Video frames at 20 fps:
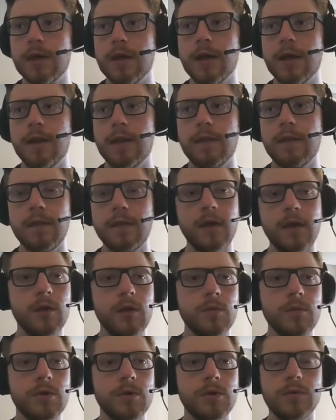
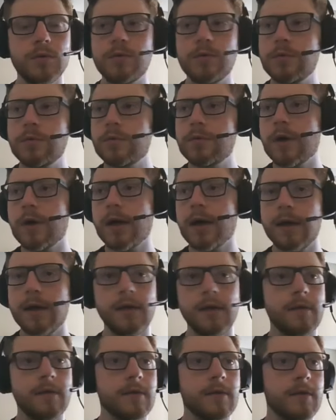New to-do
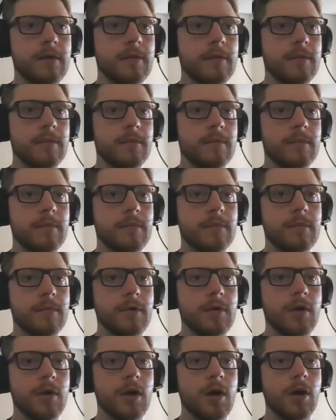item.
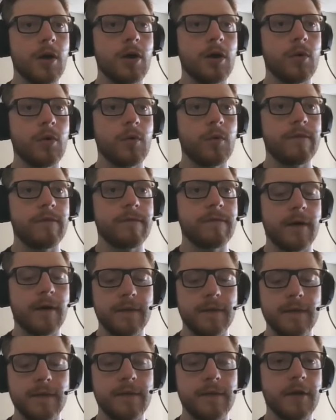Oh, we found
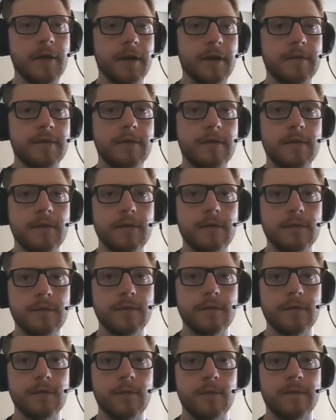the dot,
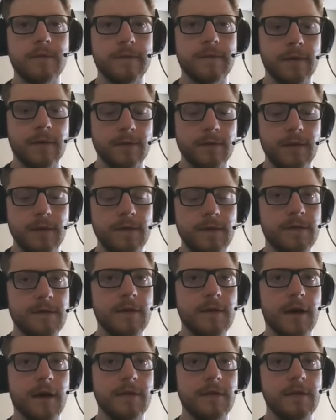so we found this
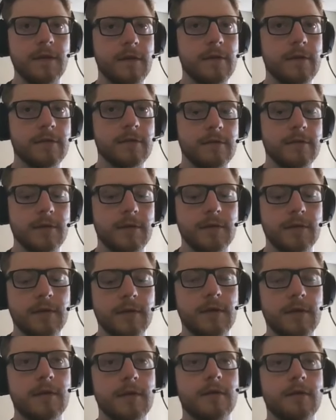dot here.
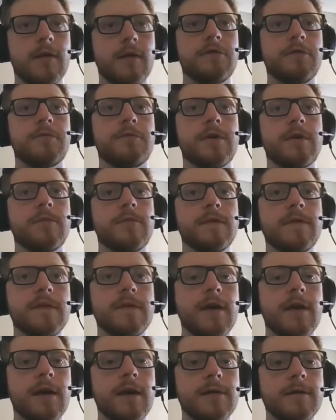Let's run once
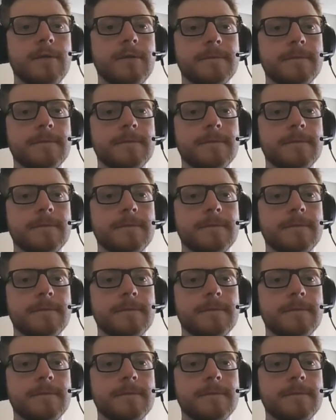again.